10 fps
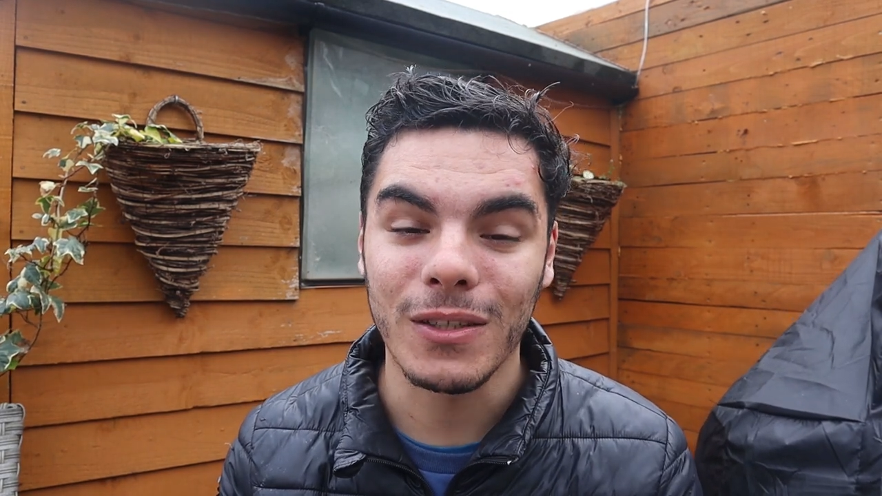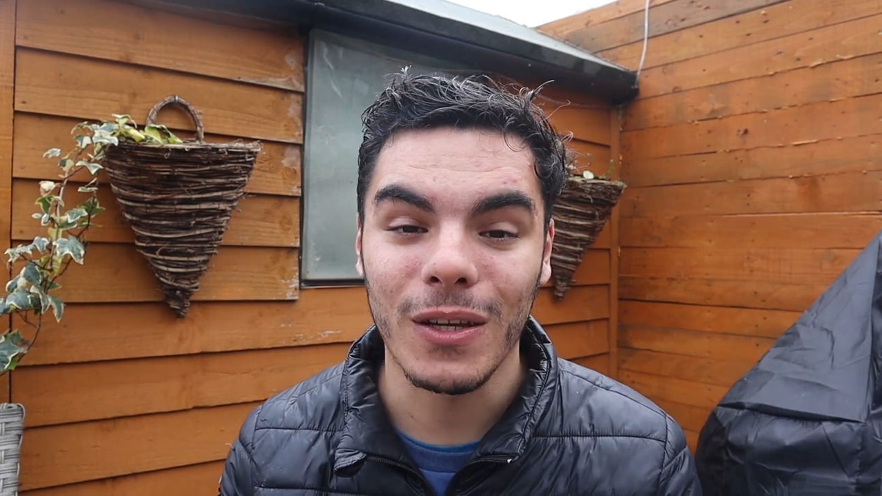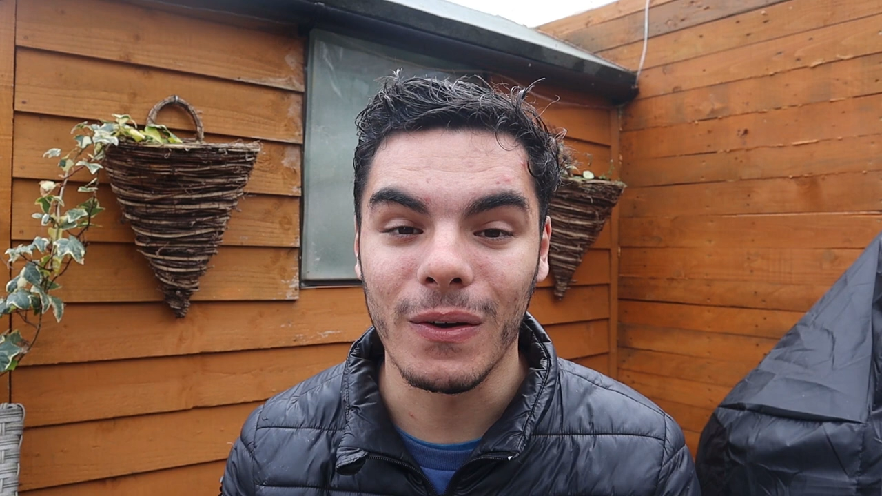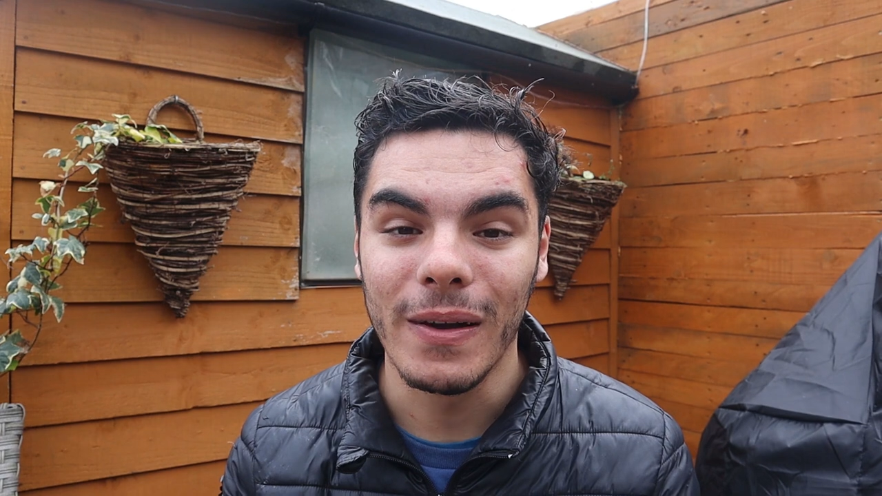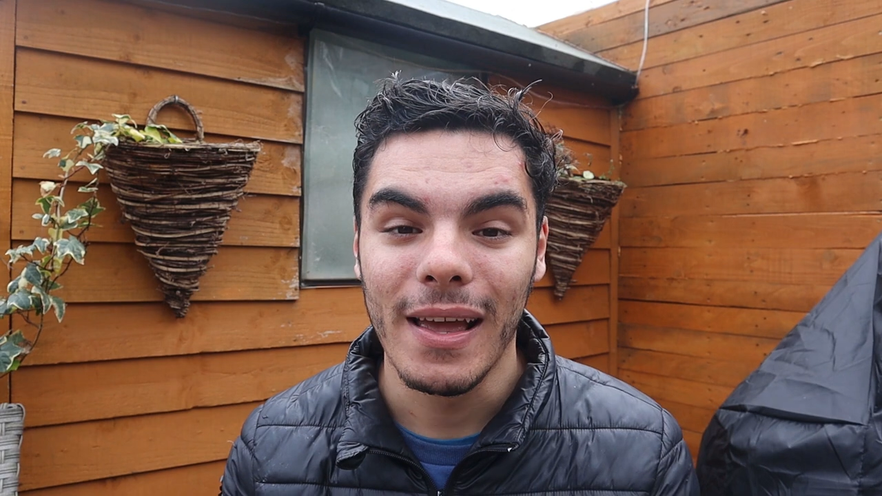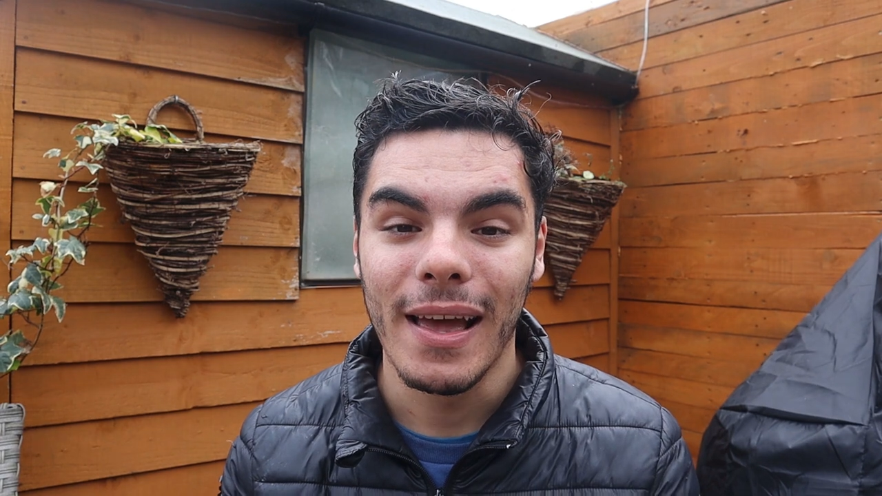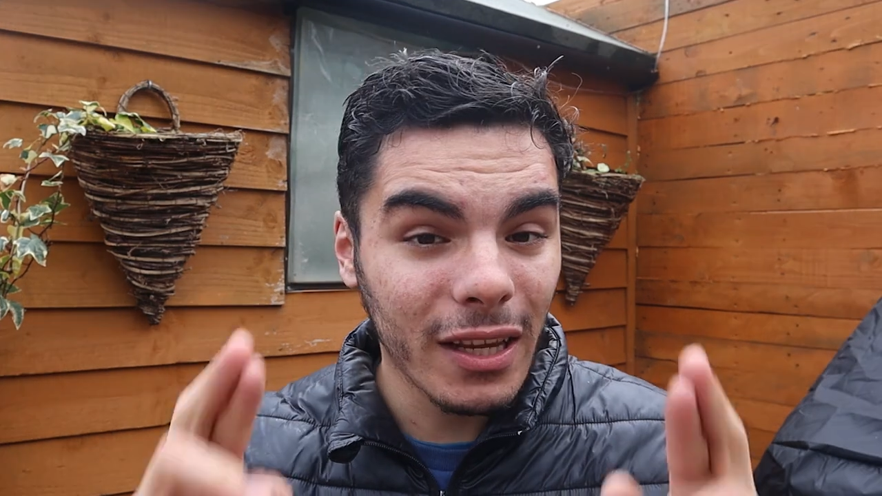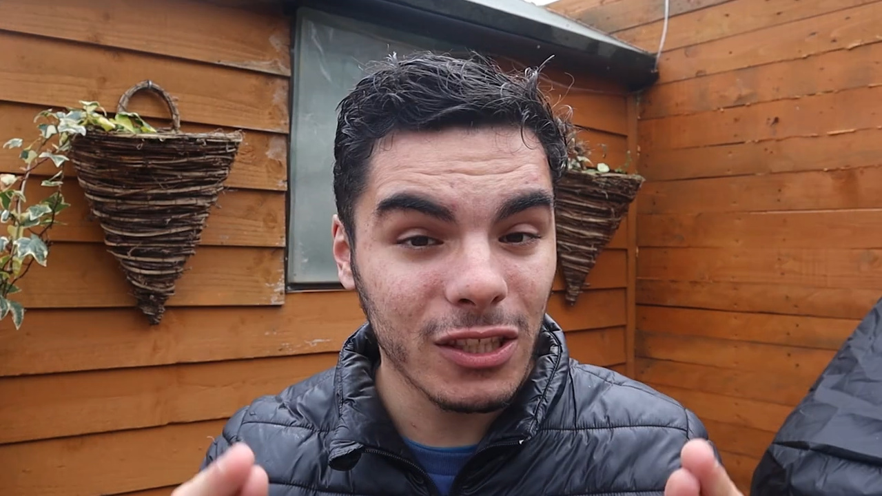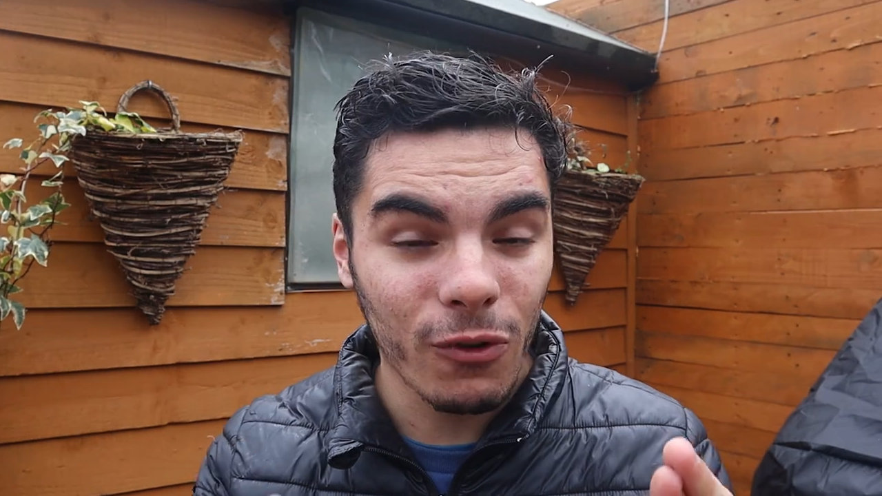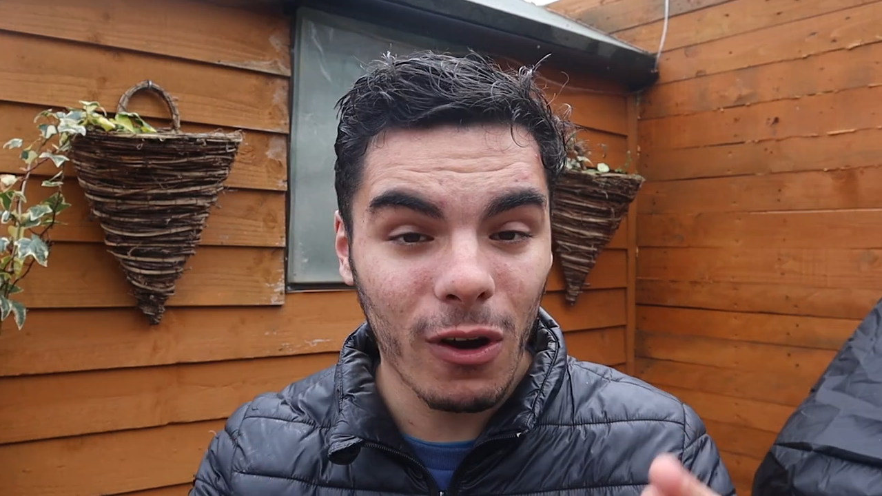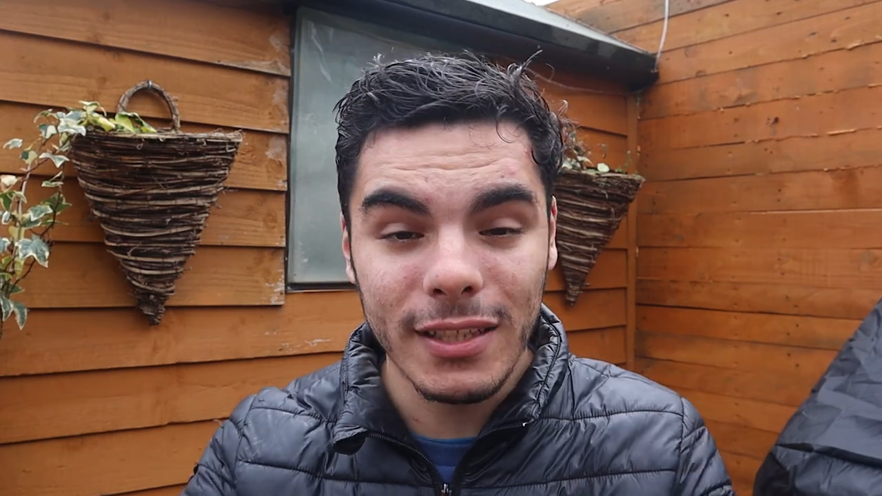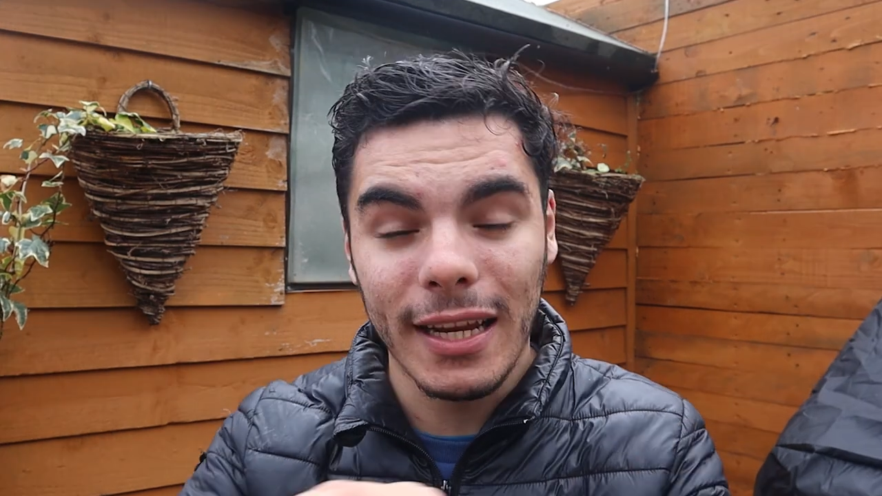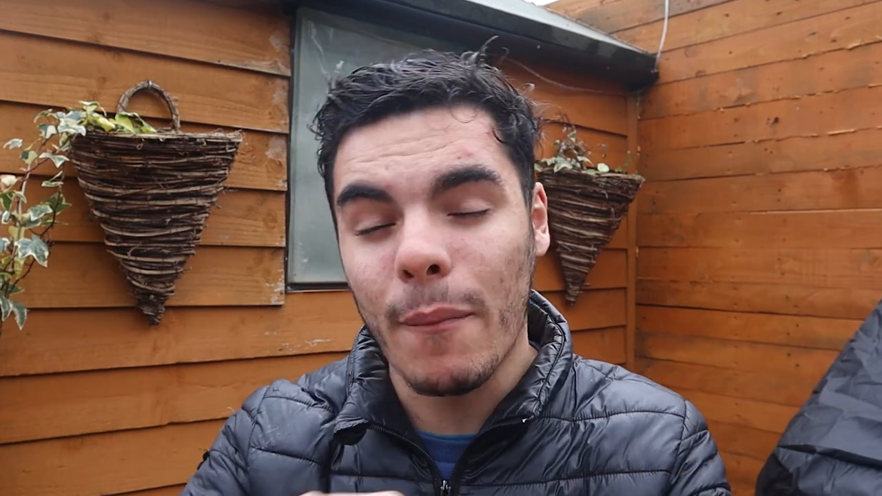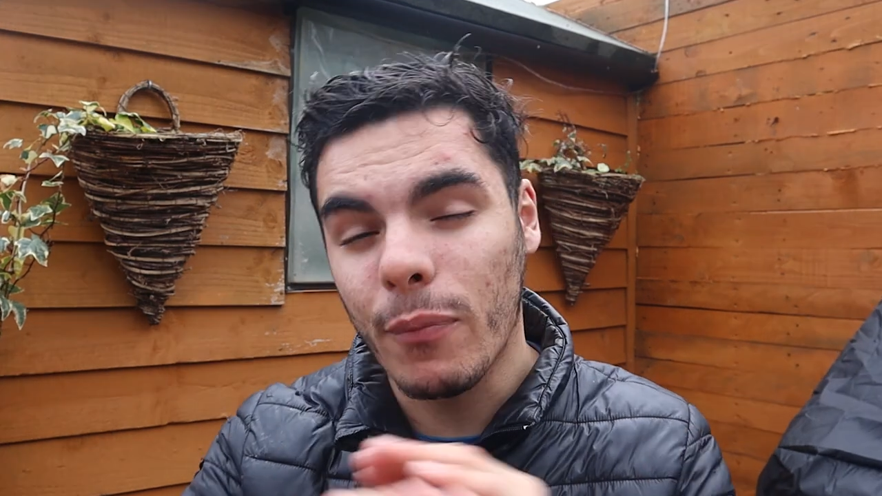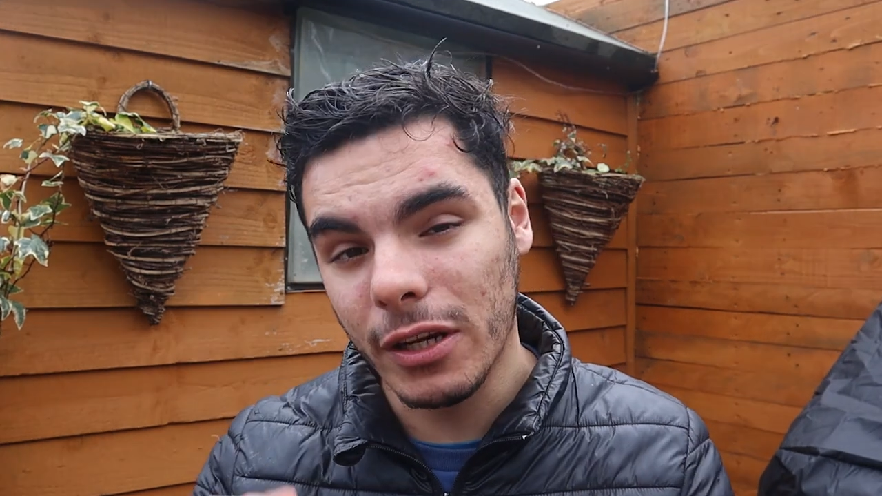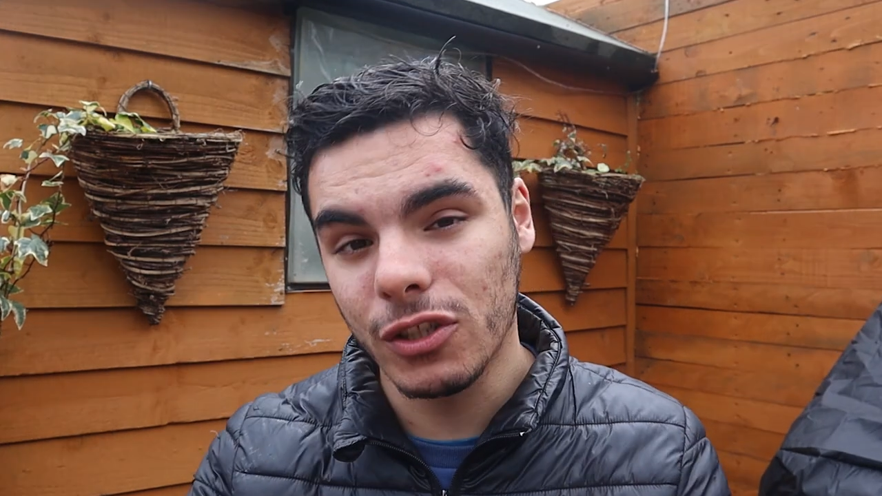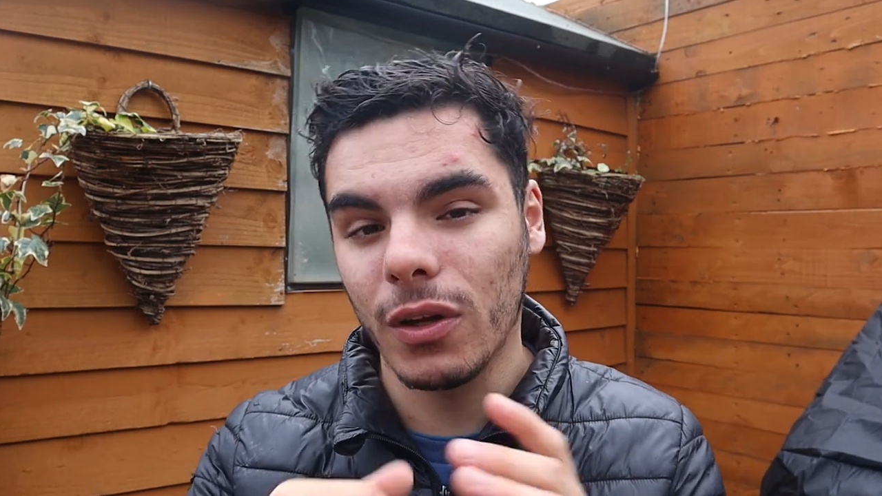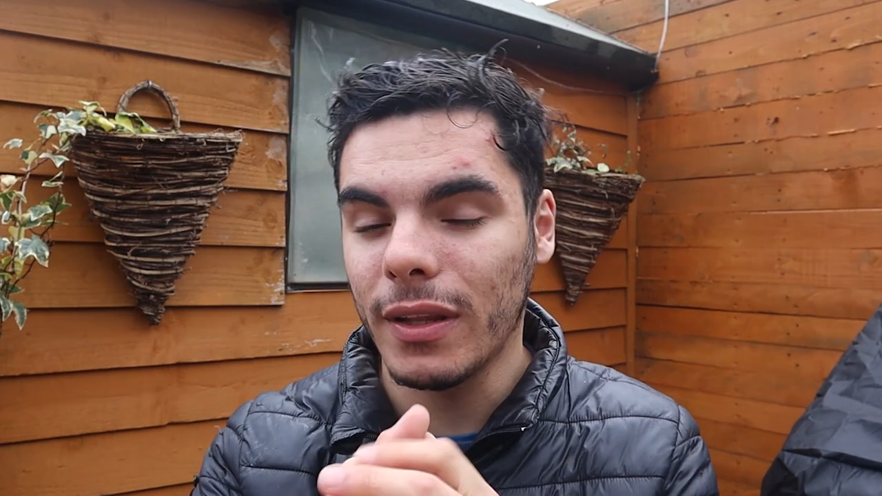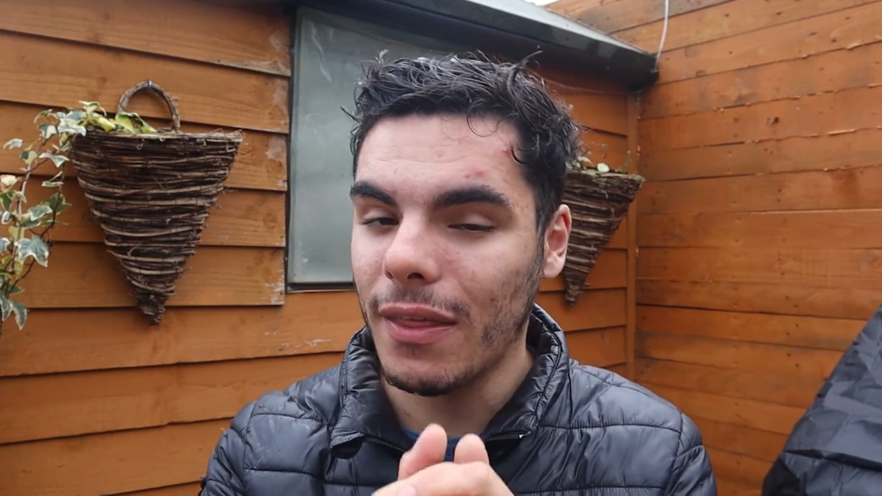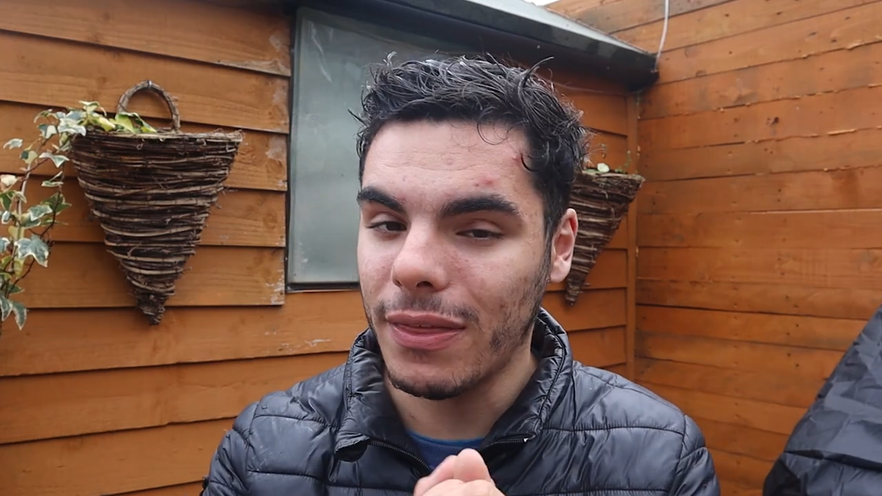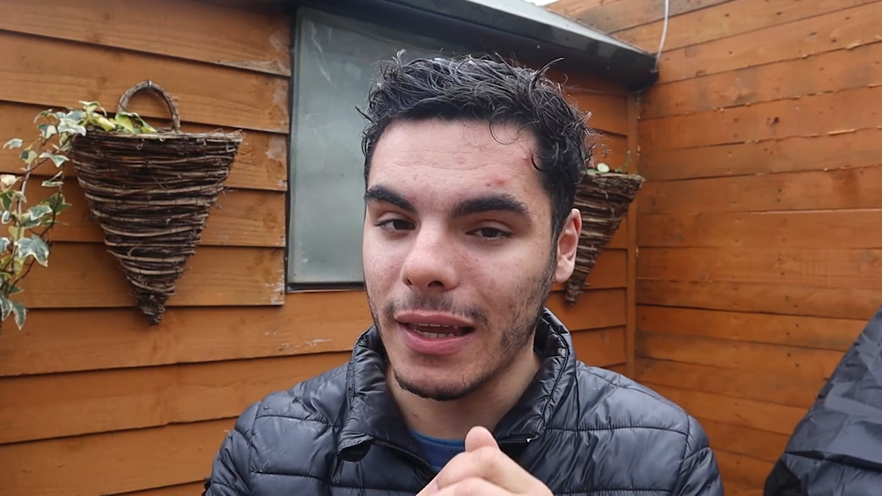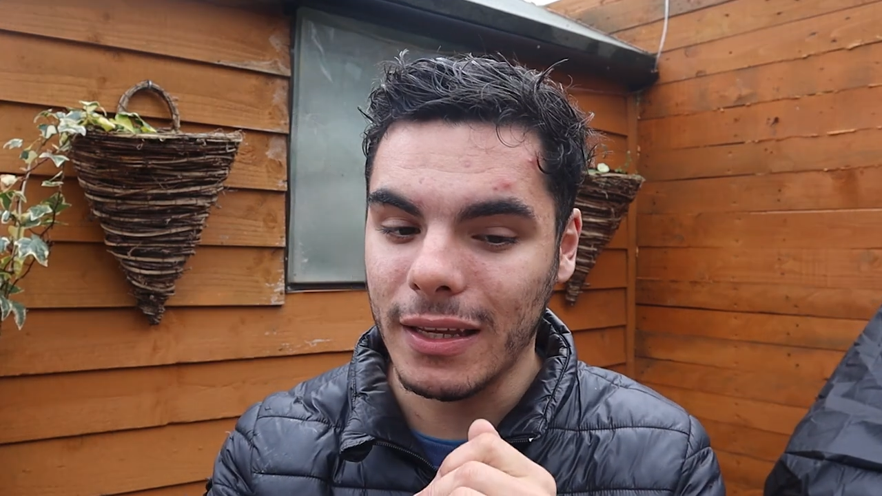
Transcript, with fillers: So fingers crossed and I'm pretty sure nothing